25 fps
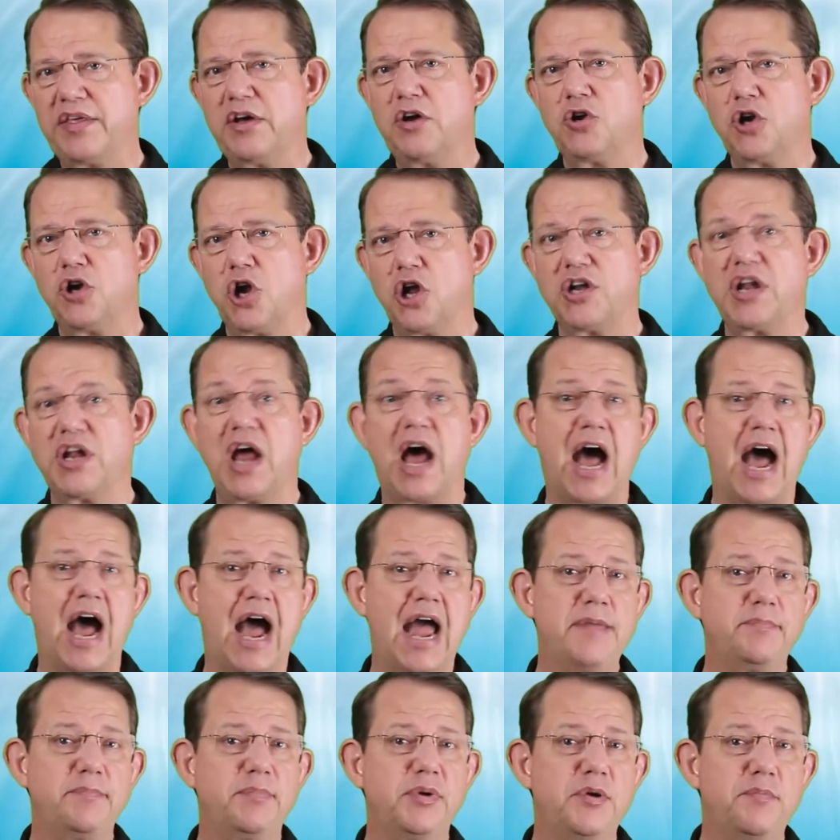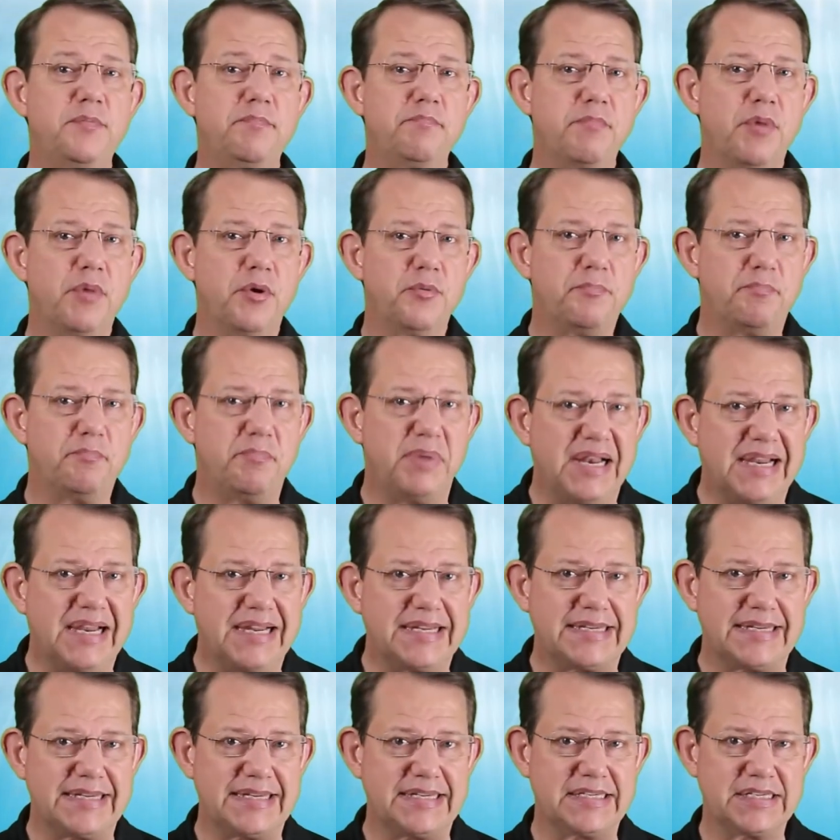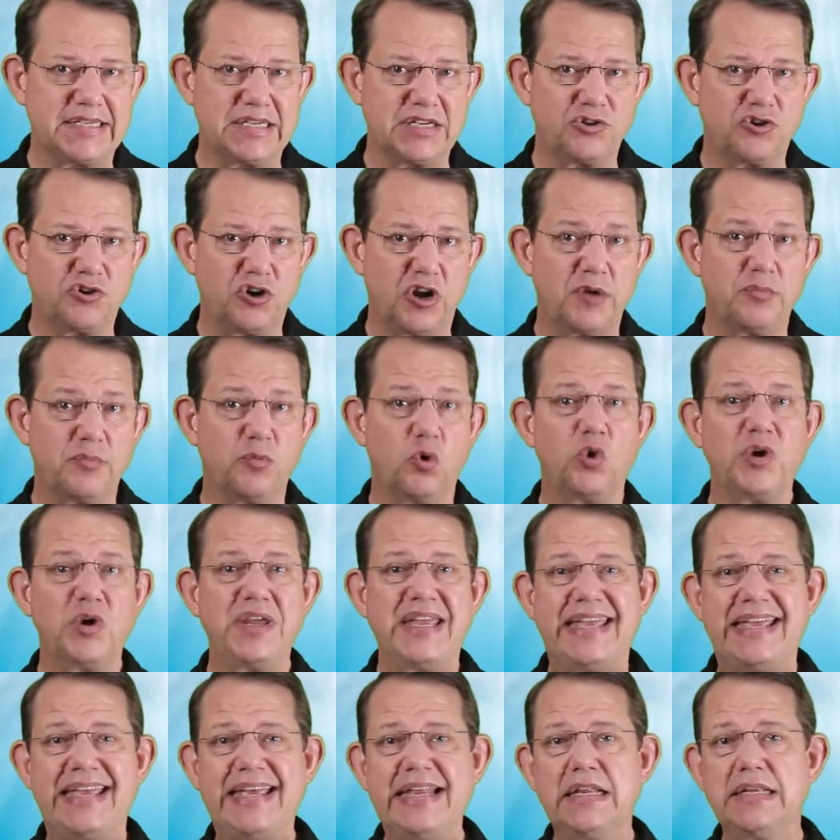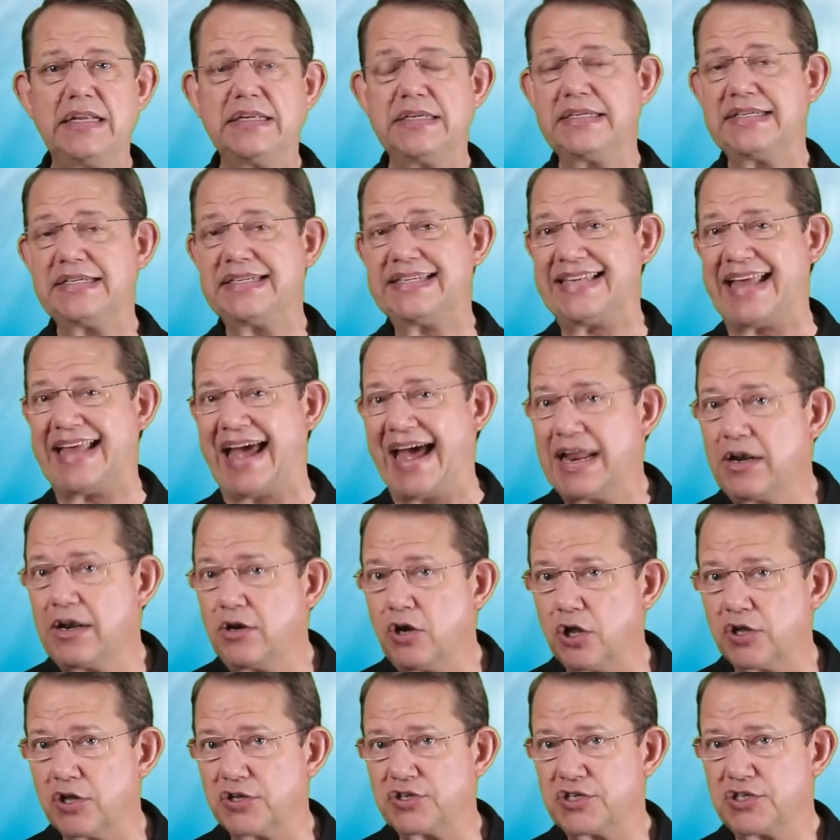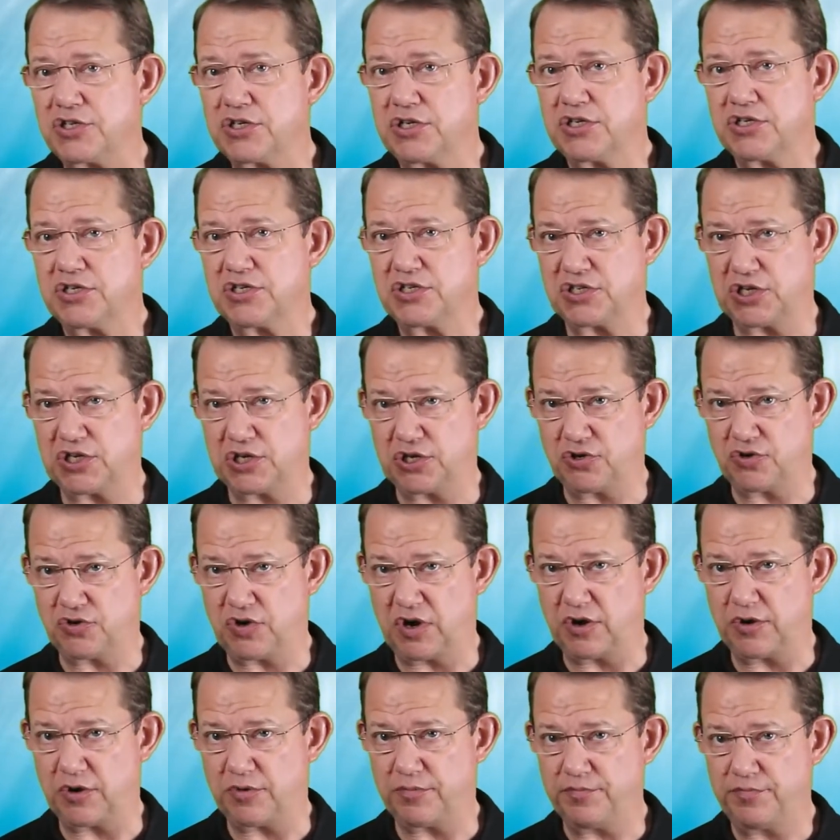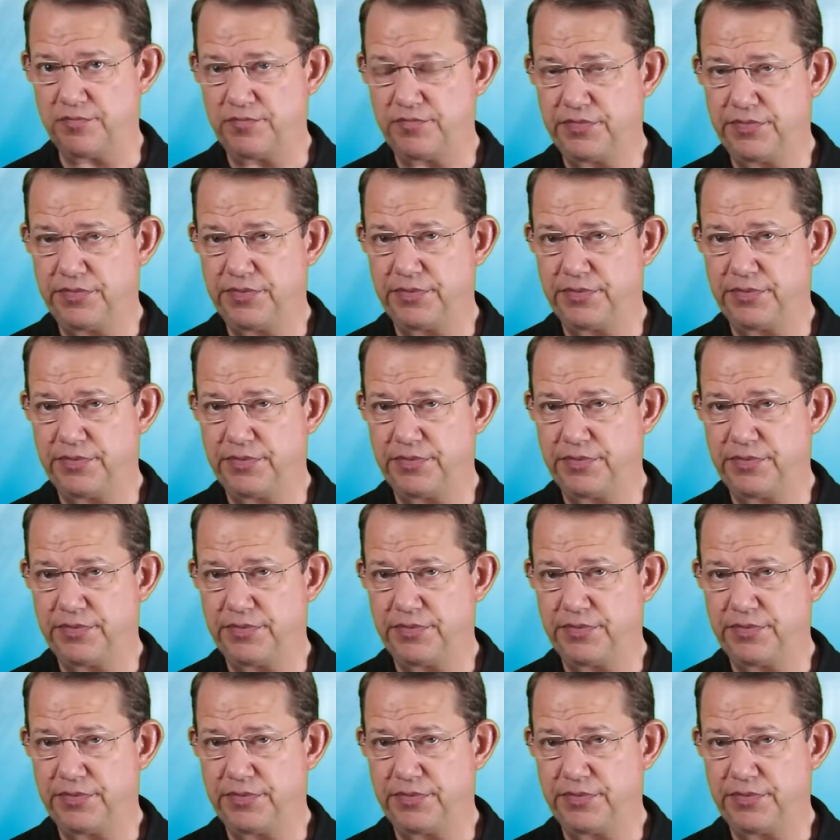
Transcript: or not hypermobility syndrome or Ehlers-Danlos syndrome